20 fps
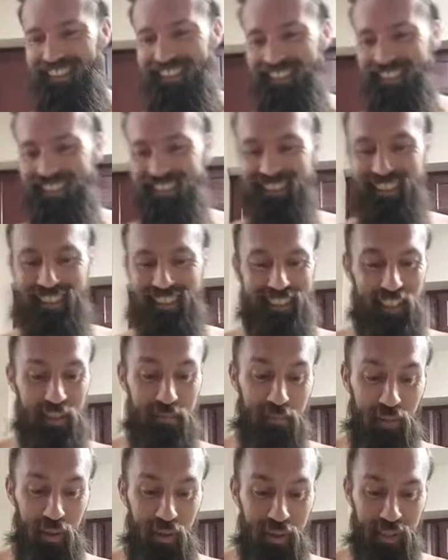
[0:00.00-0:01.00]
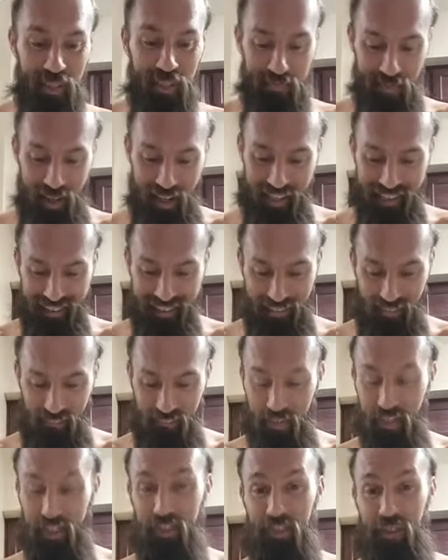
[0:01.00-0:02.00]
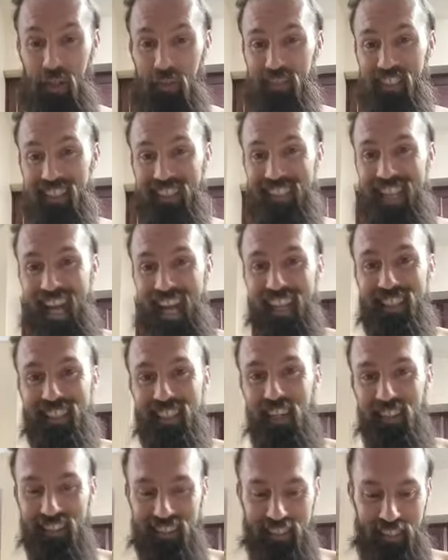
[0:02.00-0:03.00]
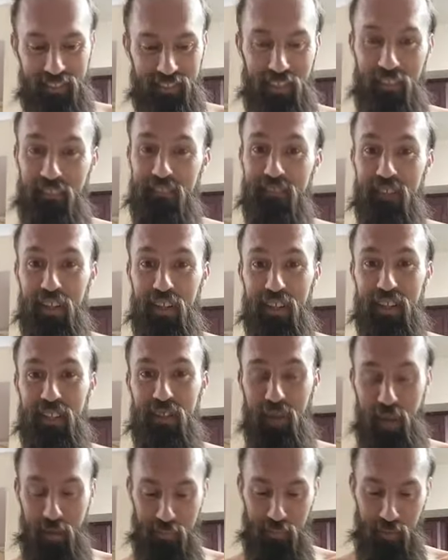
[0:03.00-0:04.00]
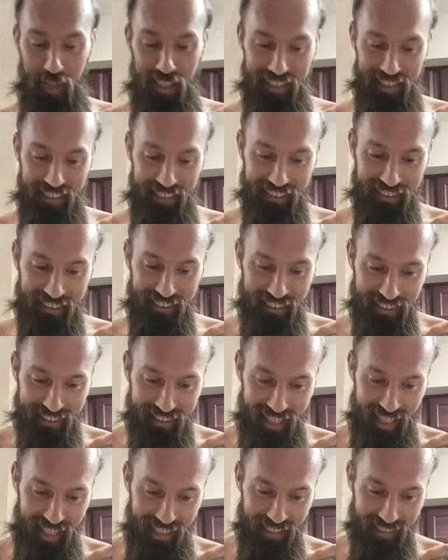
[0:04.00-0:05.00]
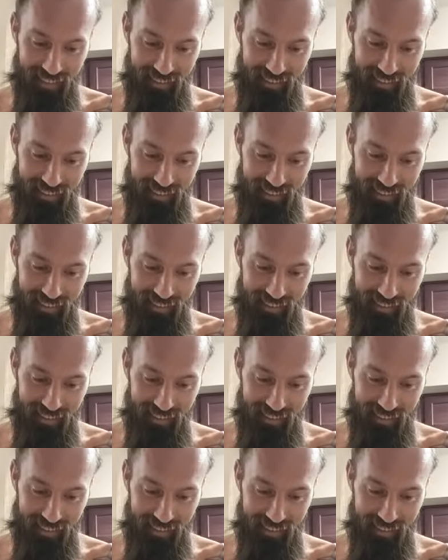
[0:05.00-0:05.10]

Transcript: This should blow your mind. This should fuck you up. Just that concept should fuck you up right here. Just that.